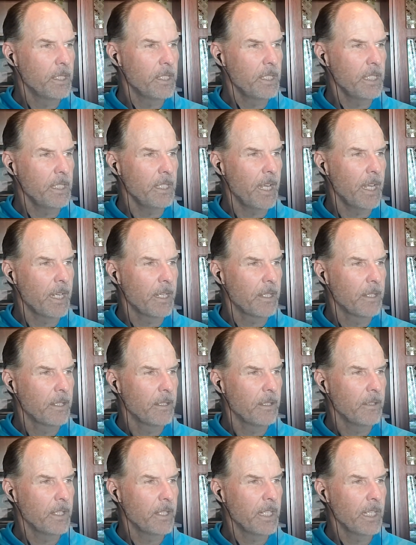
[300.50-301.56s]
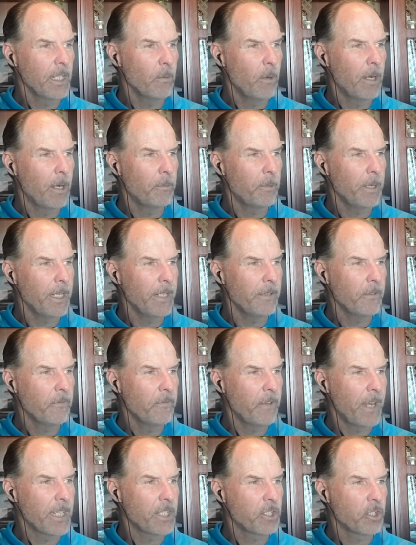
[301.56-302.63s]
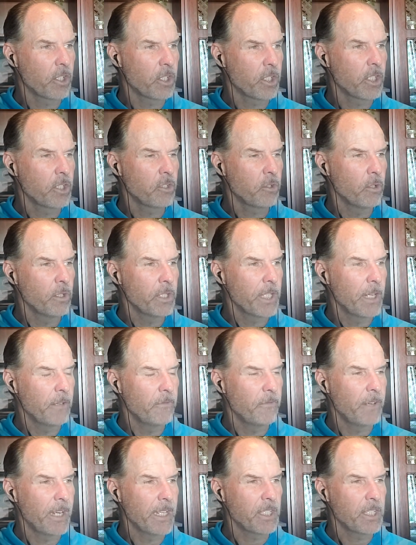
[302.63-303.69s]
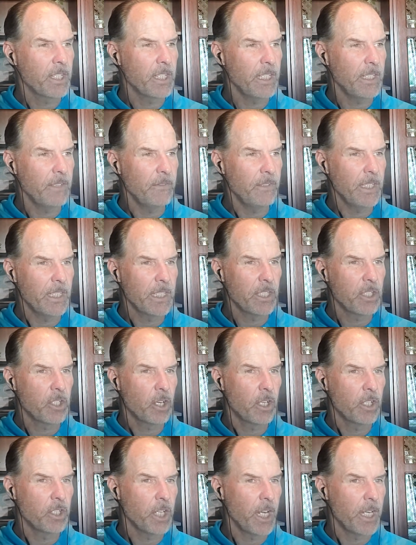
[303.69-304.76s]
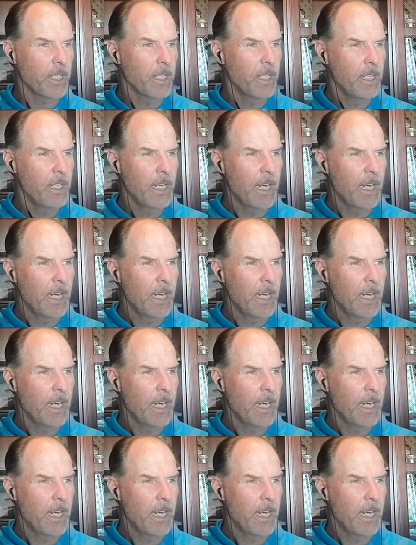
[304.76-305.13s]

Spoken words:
to see that. The kilowatt radio of fast charger controls how fast an EV can charge at.